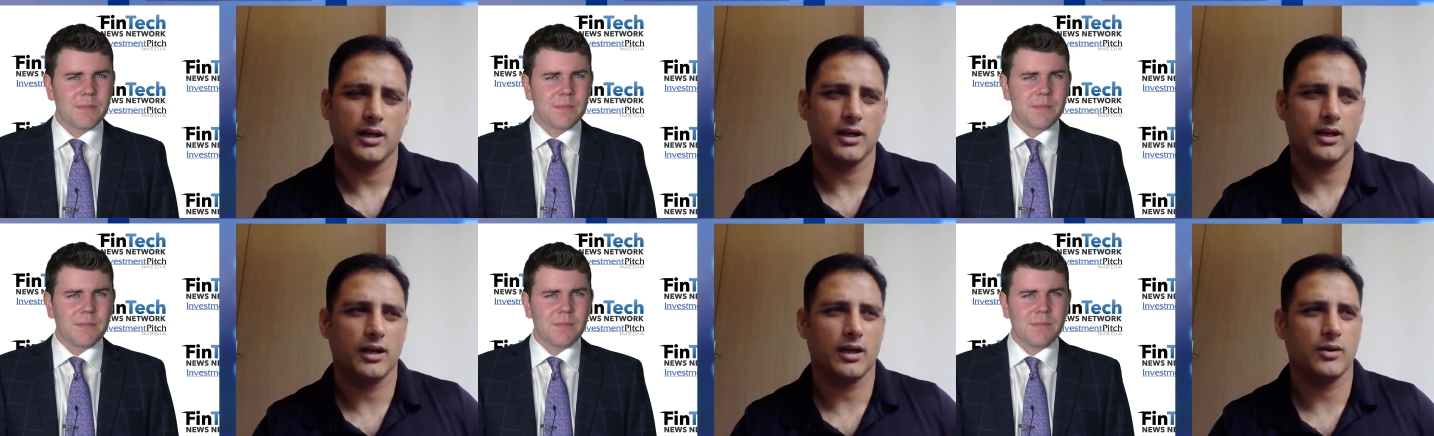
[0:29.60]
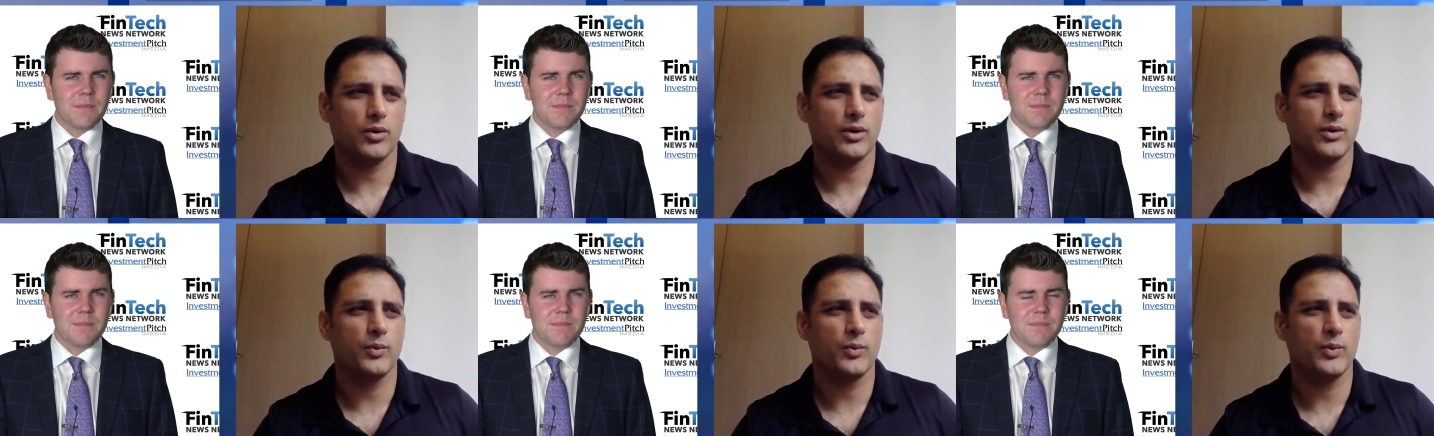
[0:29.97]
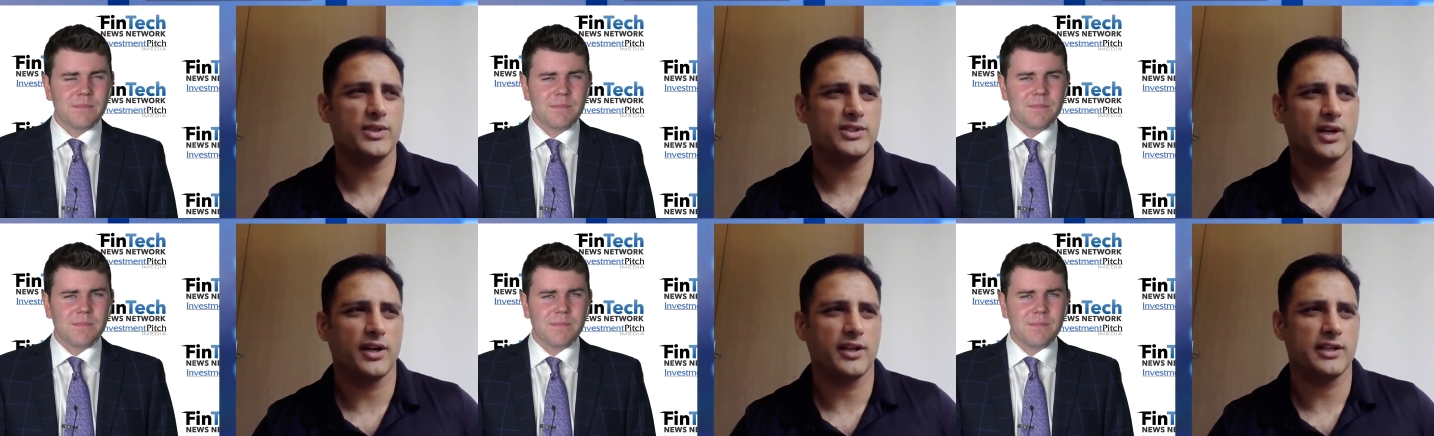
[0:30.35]
Speaker 1: Uh, well, we
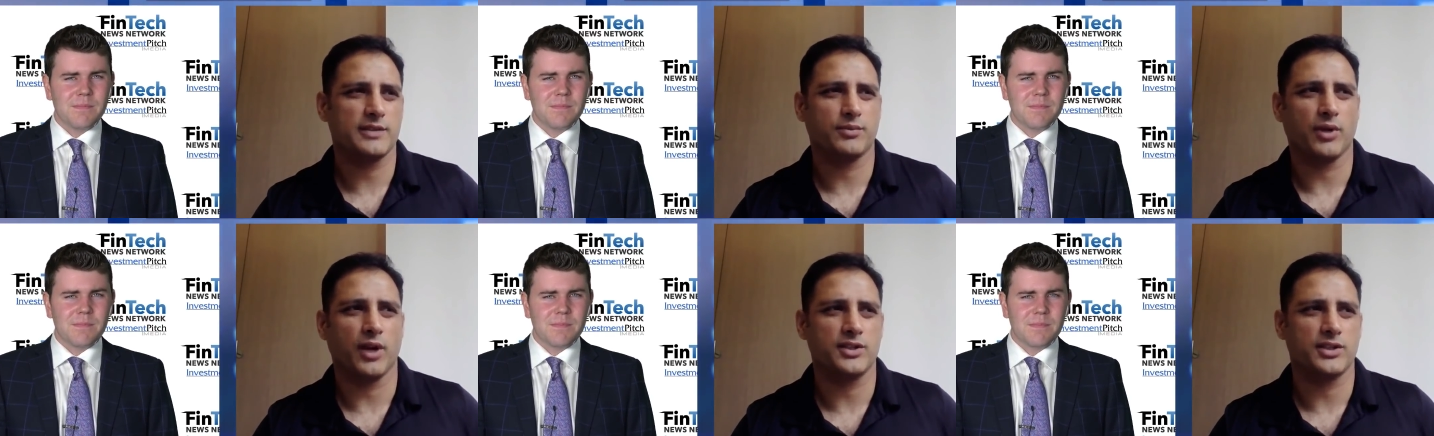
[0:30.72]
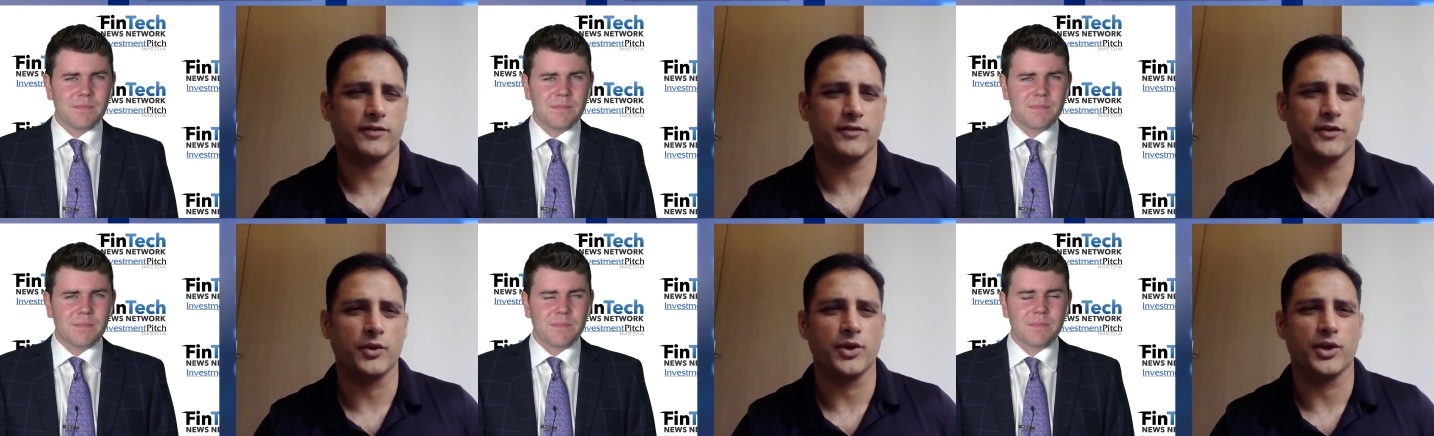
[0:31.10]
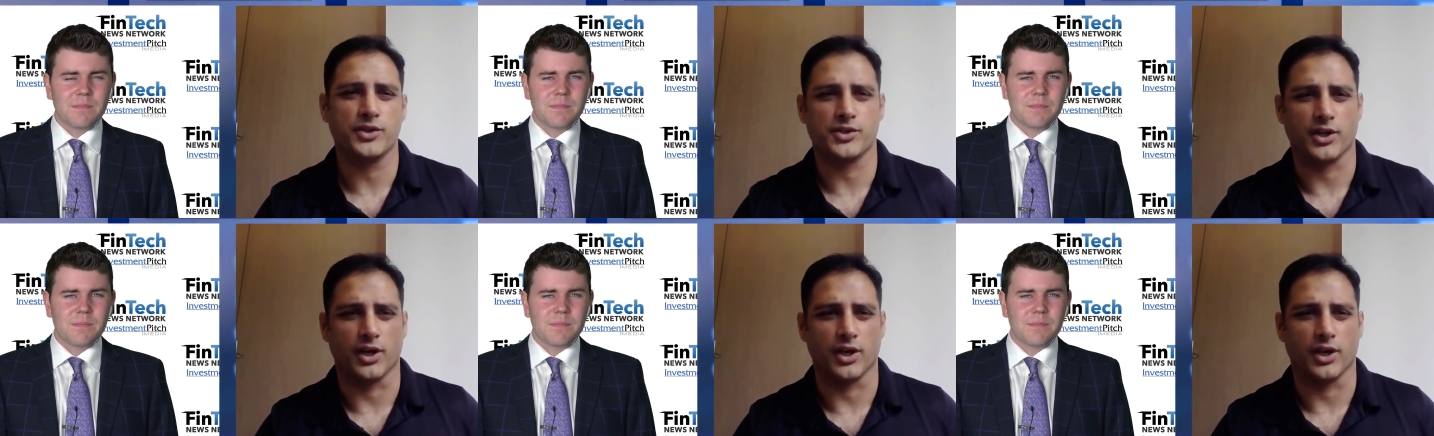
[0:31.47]
started this project a few years